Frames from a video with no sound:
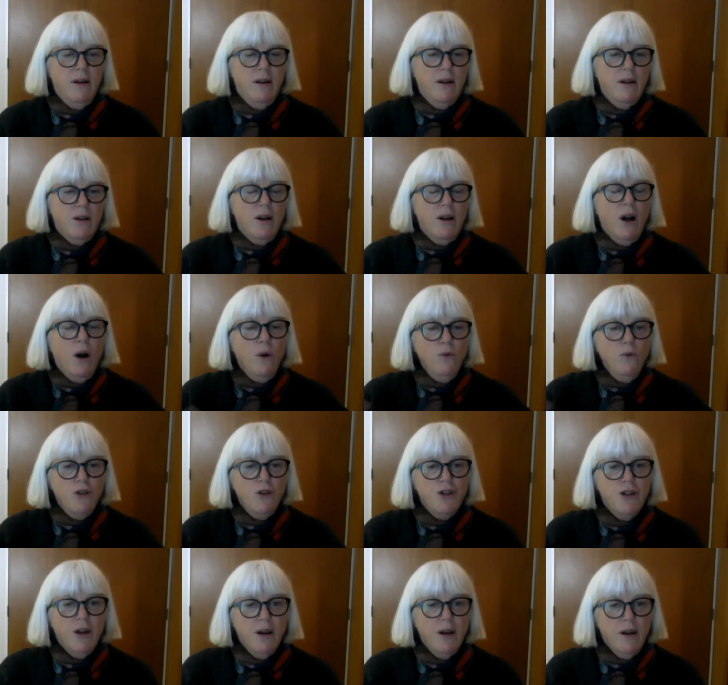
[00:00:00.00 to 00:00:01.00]

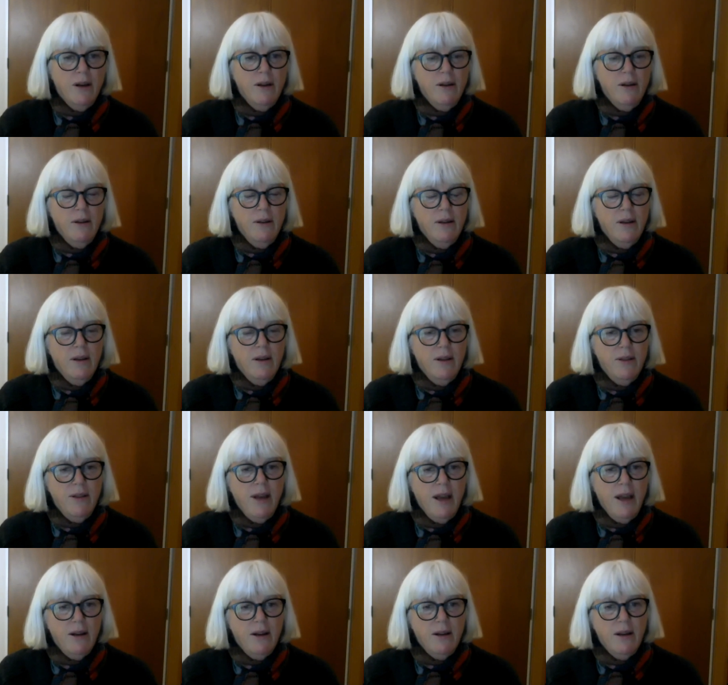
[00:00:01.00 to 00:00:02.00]
culture
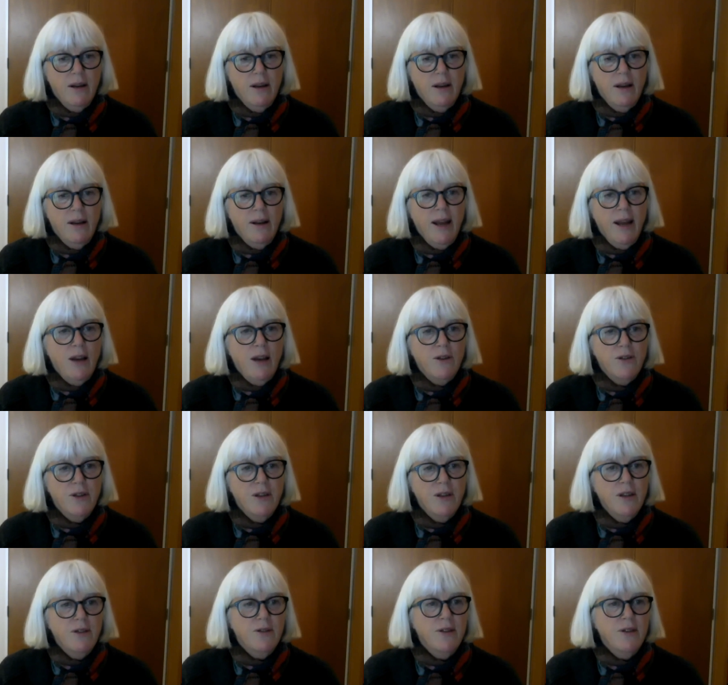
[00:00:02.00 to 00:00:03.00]
that allows
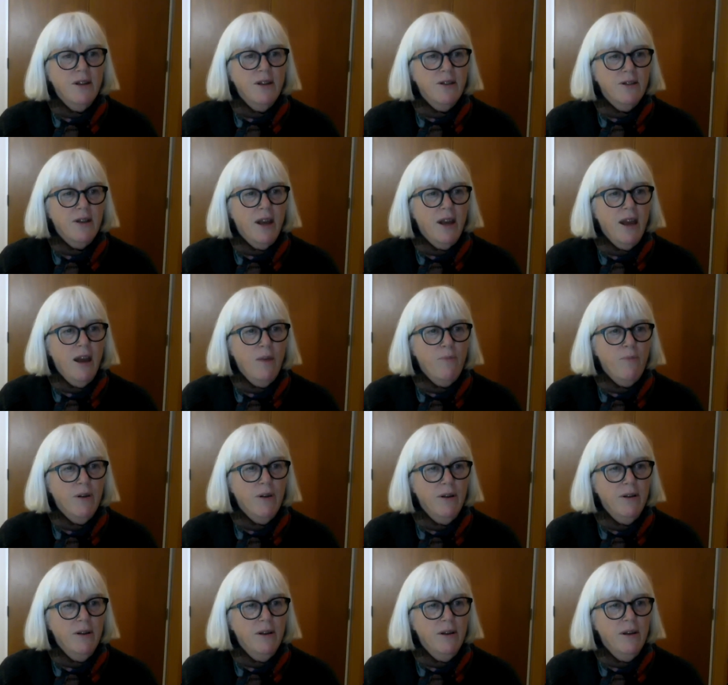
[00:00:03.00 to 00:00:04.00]
these things to
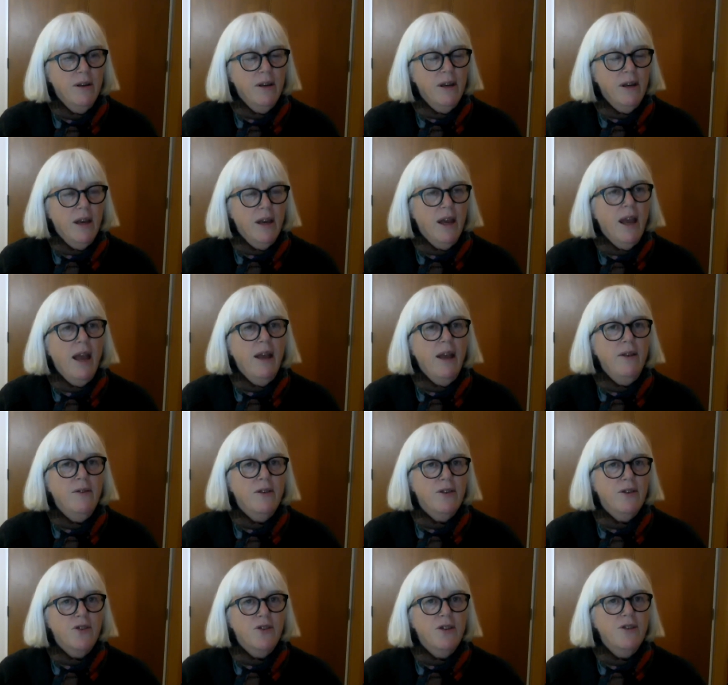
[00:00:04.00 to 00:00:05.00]
happen, and
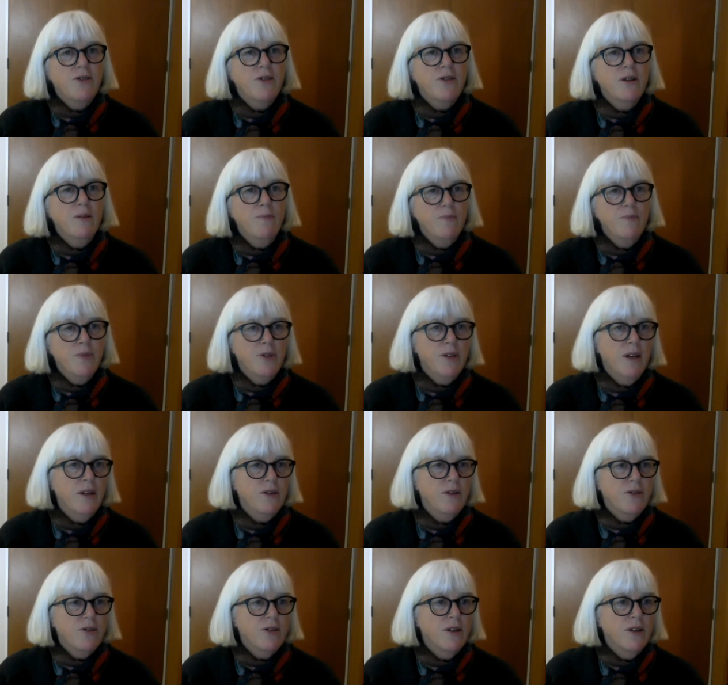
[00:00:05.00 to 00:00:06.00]
the systems
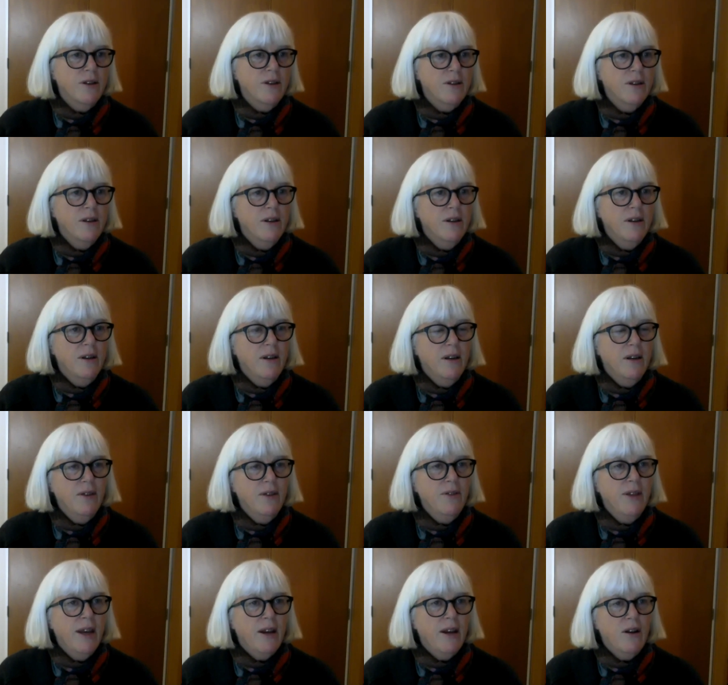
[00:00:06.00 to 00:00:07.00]
that sit
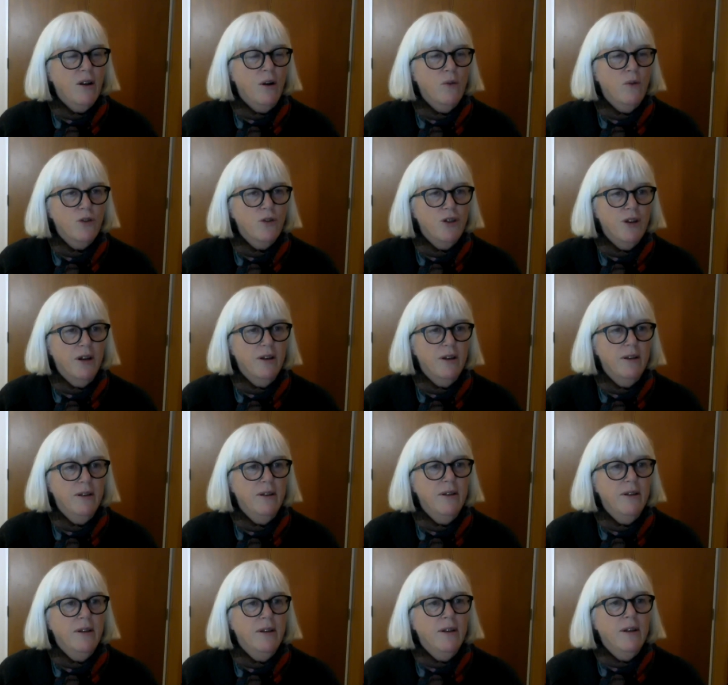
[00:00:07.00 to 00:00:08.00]
in that culture,
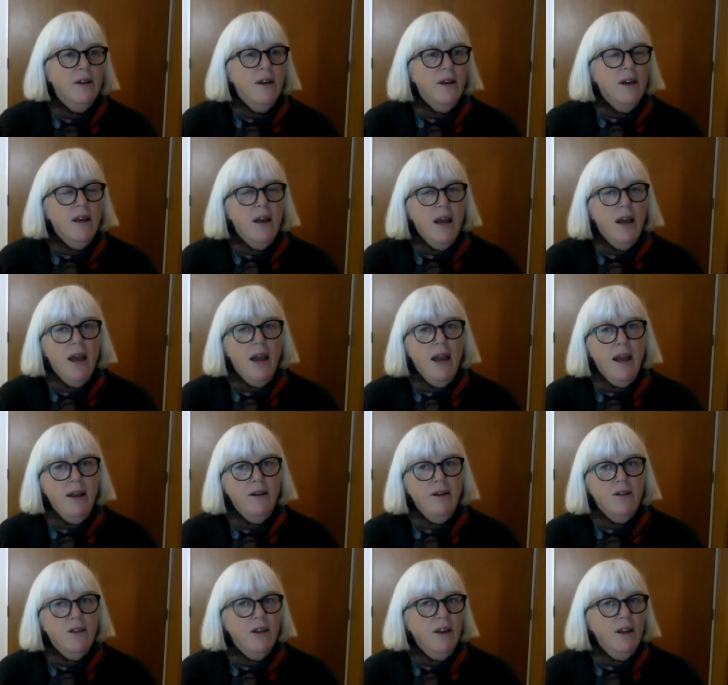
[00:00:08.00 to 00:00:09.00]

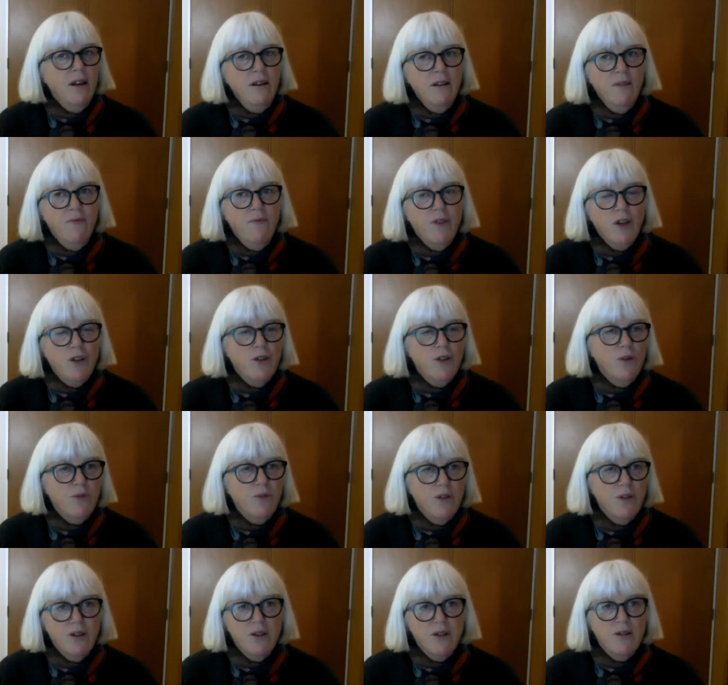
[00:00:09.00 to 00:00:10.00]
and the
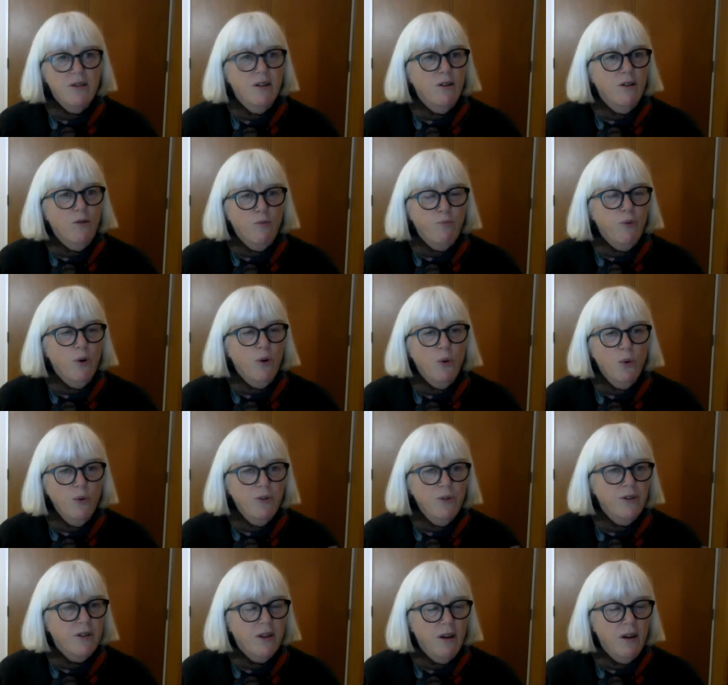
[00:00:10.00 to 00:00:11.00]
individuals are just little
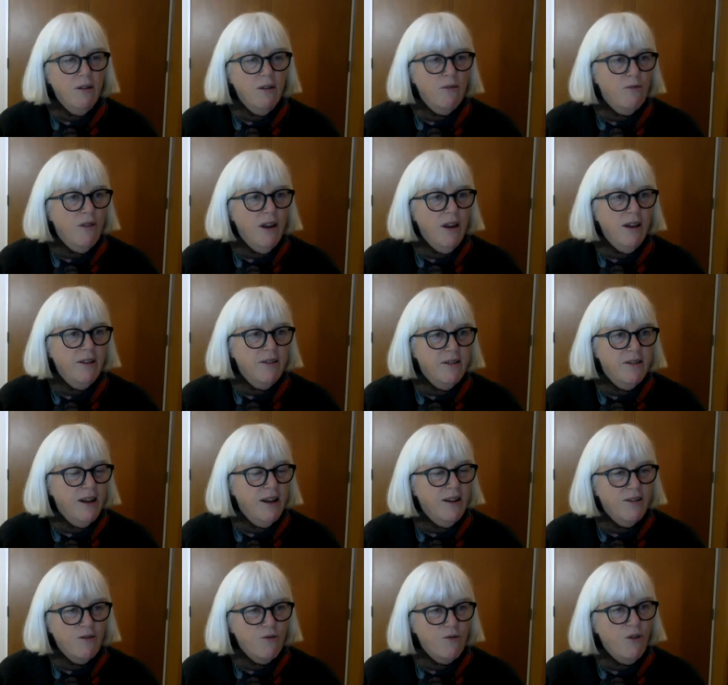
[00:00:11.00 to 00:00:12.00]
pawns going around
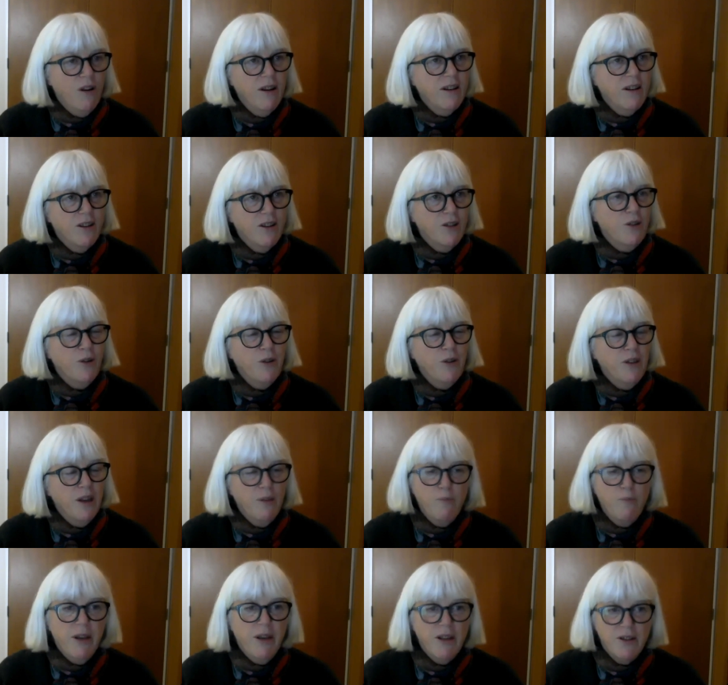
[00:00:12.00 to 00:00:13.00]
trying to do
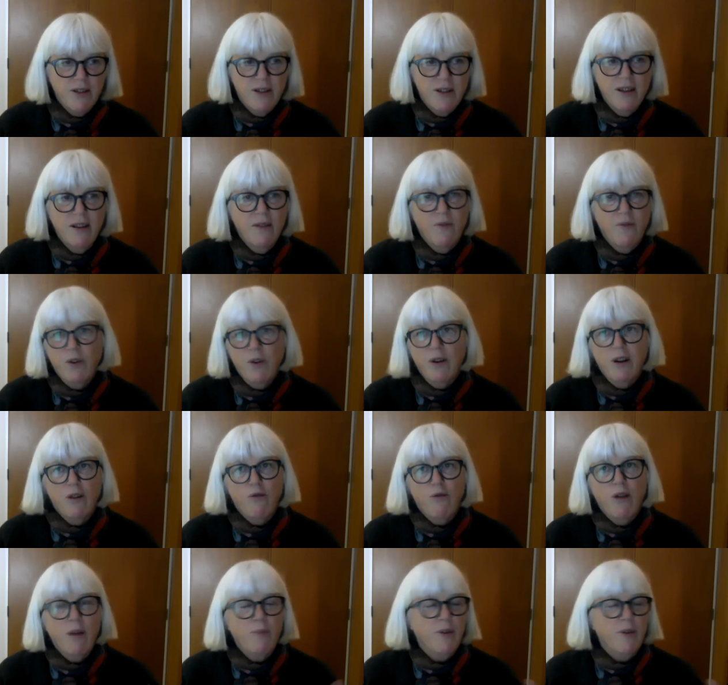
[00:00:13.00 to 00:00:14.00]
their best in a very
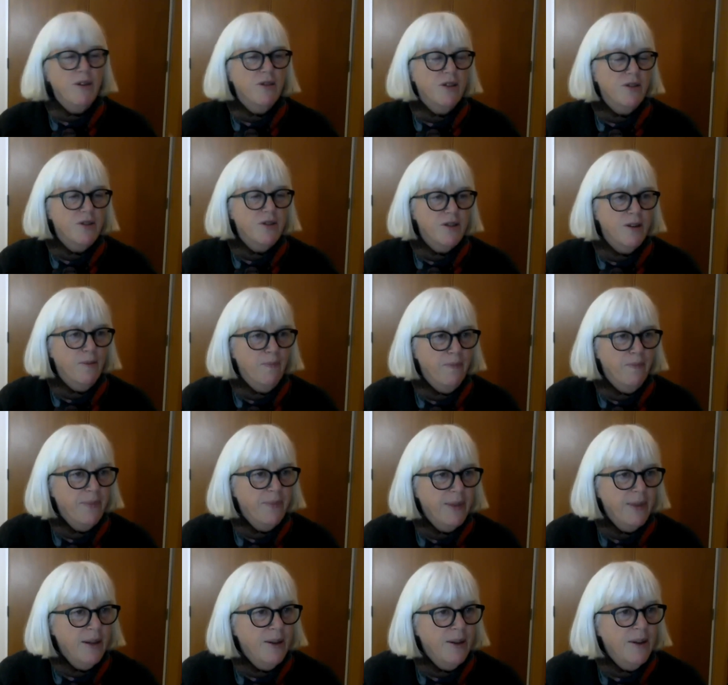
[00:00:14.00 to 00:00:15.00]
crappy system.
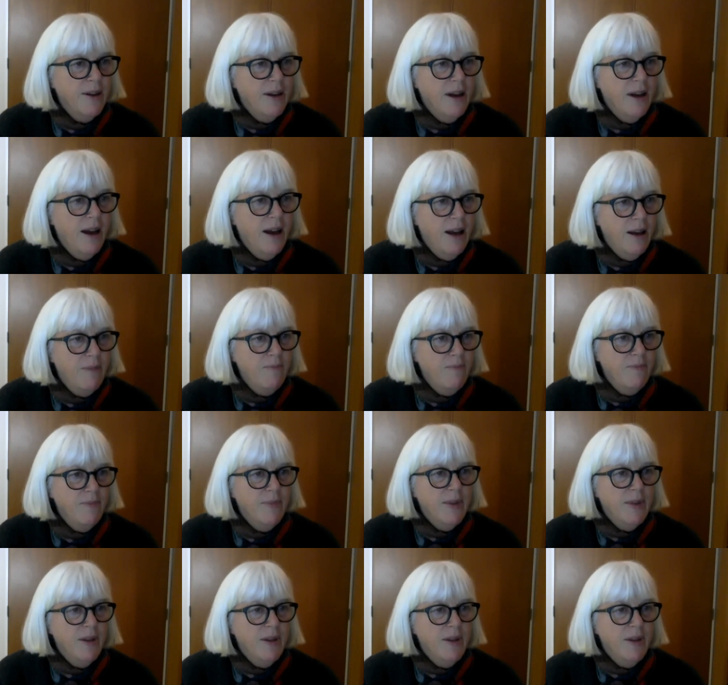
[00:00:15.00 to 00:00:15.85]
Quite